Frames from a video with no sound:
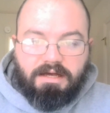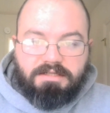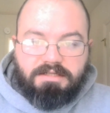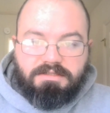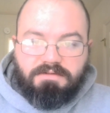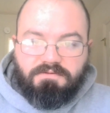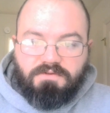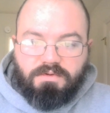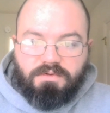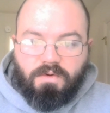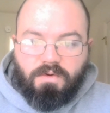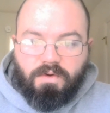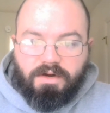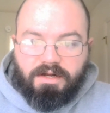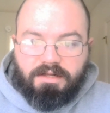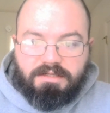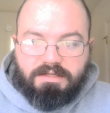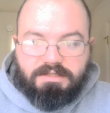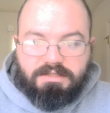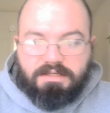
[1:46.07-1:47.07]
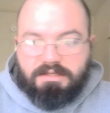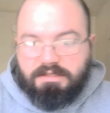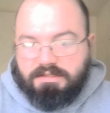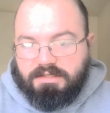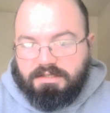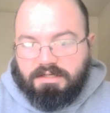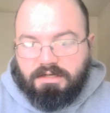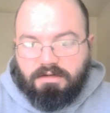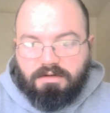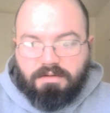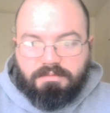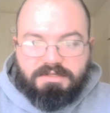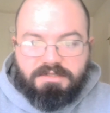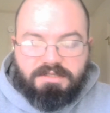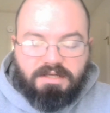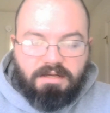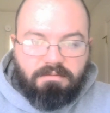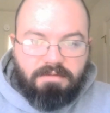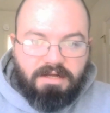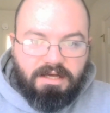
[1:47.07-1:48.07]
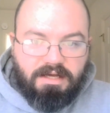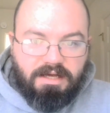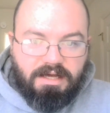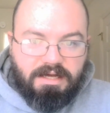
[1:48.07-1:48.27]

as of the recording this, and it's going to go up the same day